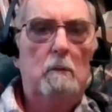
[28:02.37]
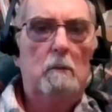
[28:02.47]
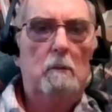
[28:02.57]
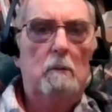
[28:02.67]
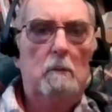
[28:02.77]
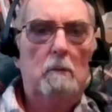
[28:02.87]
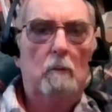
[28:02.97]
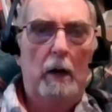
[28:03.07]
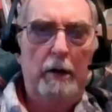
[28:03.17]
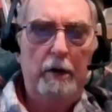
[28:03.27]

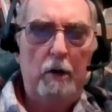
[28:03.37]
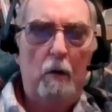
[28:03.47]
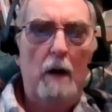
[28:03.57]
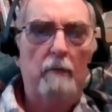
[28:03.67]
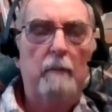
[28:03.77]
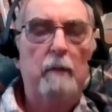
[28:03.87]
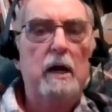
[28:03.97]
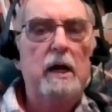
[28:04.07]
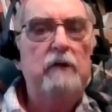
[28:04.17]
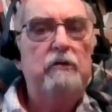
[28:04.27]
Well, you know of him. And
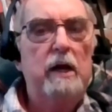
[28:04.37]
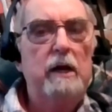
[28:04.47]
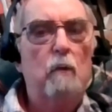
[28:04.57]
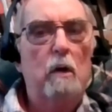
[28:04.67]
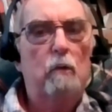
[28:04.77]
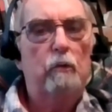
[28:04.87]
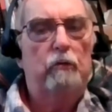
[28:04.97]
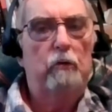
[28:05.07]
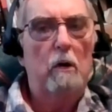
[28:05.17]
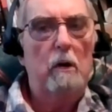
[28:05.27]
then he worked with
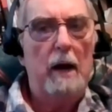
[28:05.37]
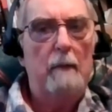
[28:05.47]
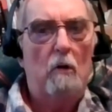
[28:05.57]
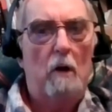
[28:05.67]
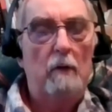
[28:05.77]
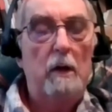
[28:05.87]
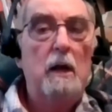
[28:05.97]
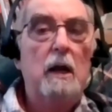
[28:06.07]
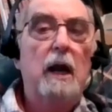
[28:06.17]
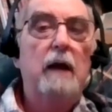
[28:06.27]
Stuart Hameroff,
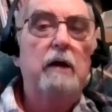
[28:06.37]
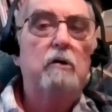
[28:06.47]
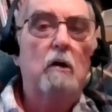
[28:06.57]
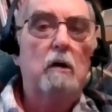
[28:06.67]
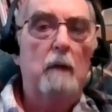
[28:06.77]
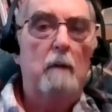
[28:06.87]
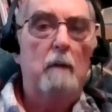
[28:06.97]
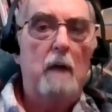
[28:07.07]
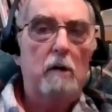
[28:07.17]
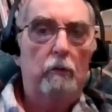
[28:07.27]
and they talked about
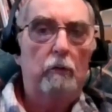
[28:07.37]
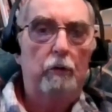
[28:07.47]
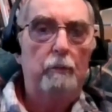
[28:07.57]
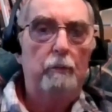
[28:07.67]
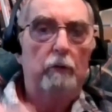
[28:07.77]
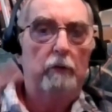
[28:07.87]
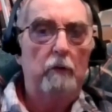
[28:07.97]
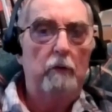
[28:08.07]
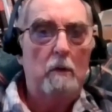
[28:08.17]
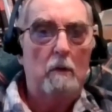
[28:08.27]
microtubules in the
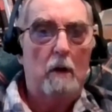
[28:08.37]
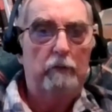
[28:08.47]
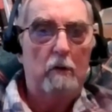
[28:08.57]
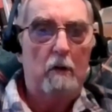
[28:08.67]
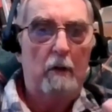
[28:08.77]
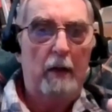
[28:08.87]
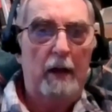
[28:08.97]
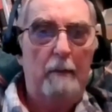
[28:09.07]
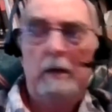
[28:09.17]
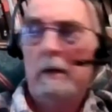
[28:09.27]
neurons and all that.
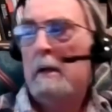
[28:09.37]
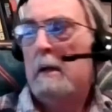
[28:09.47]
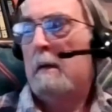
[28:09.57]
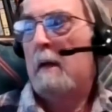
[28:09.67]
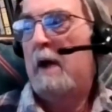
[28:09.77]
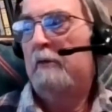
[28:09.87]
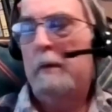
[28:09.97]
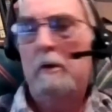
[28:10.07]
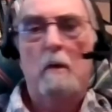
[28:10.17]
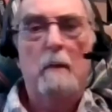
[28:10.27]
I mean, I
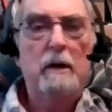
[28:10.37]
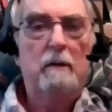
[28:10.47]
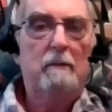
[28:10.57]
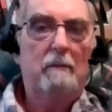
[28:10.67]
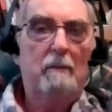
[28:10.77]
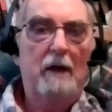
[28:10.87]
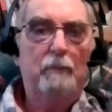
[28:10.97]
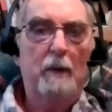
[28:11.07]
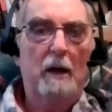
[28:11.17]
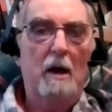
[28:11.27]
spent all my I
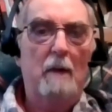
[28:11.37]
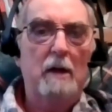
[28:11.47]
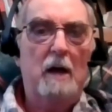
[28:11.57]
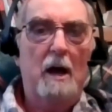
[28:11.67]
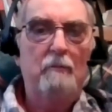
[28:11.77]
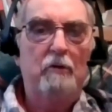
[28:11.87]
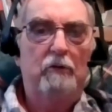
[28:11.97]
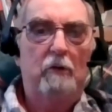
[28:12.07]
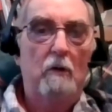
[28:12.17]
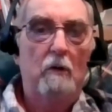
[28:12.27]
spent a lot of my time just
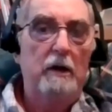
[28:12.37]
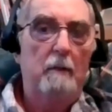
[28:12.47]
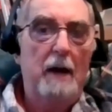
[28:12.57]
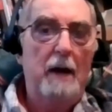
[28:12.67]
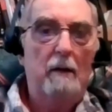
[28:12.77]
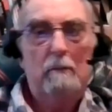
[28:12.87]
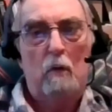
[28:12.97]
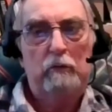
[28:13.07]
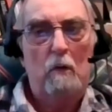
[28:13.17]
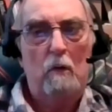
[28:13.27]
learning about what's
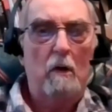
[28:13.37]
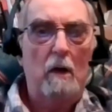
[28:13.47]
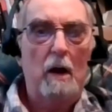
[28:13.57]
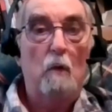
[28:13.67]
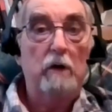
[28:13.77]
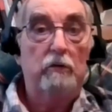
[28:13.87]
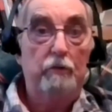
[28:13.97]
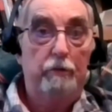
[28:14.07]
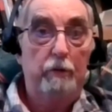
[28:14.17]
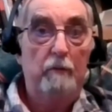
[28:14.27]
going on. I watch
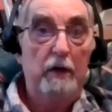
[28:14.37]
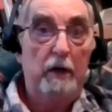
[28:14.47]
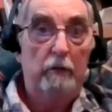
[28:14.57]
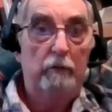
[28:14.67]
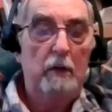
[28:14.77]
YouTube videos.